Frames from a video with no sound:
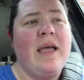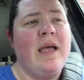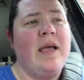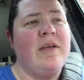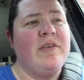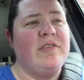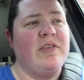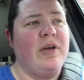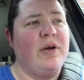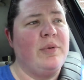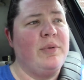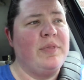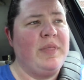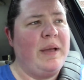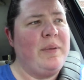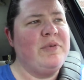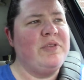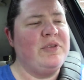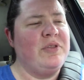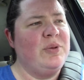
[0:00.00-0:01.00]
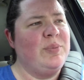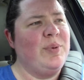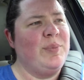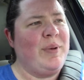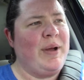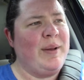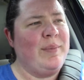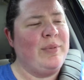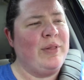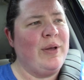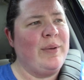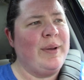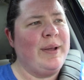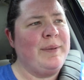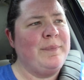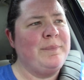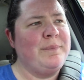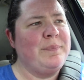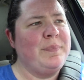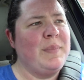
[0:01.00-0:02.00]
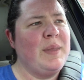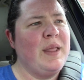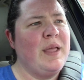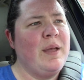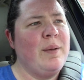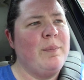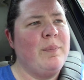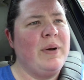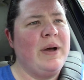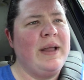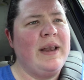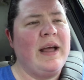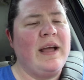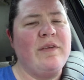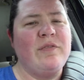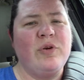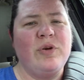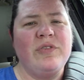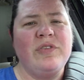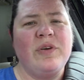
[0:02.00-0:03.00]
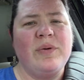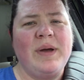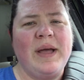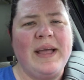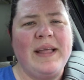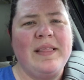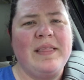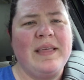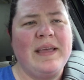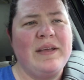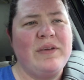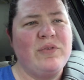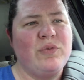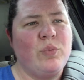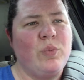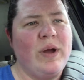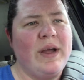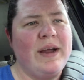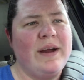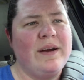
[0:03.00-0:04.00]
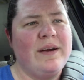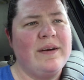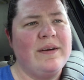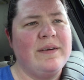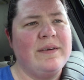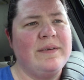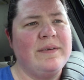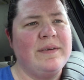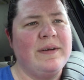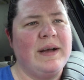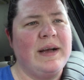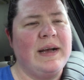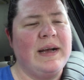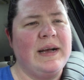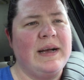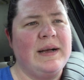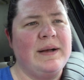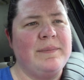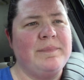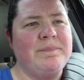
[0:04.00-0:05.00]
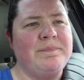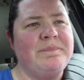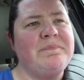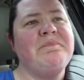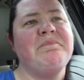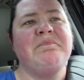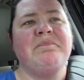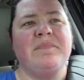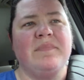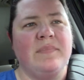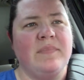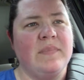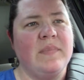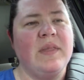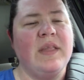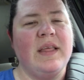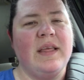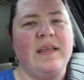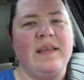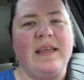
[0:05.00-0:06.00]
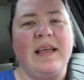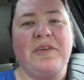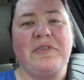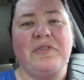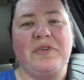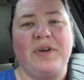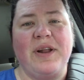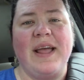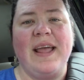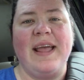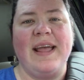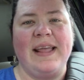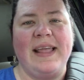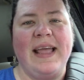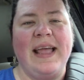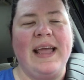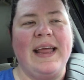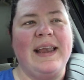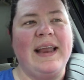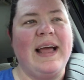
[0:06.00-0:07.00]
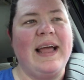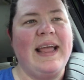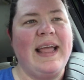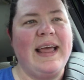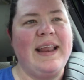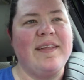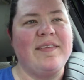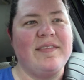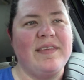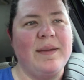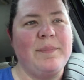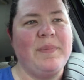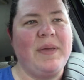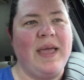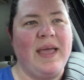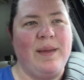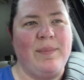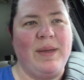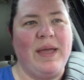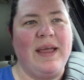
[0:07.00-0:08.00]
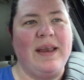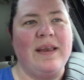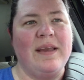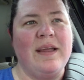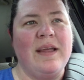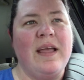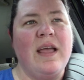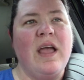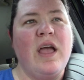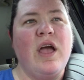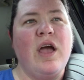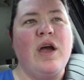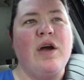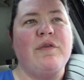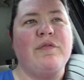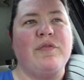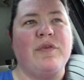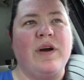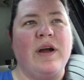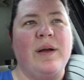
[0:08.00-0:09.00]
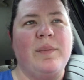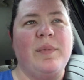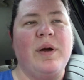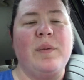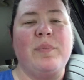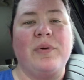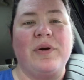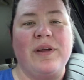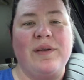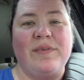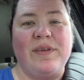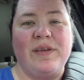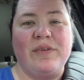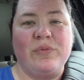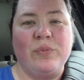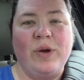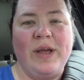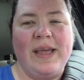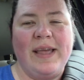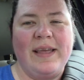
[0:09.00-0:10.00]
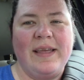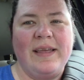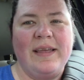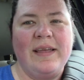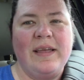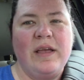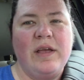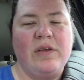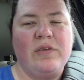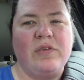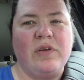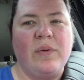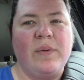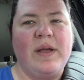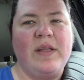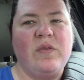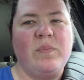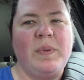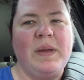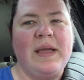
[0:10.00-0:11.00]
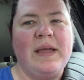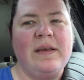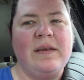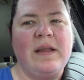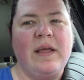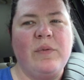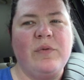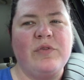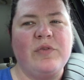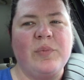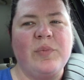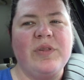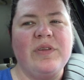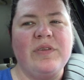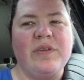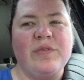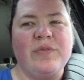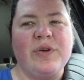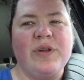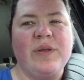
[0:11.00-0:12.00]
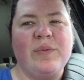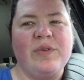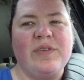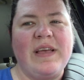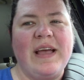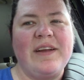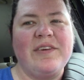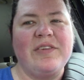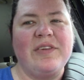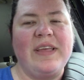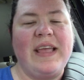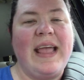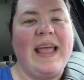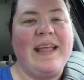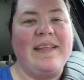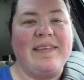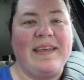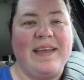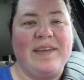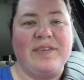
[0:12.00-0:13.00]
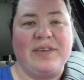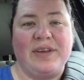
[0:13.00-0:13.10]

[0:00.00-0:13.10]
So that was a little bit mind blowing. But I've also had things where um, yesterday, again, I had a tip came in from a previous week. So it's been, it was from a delivery that was actually eight days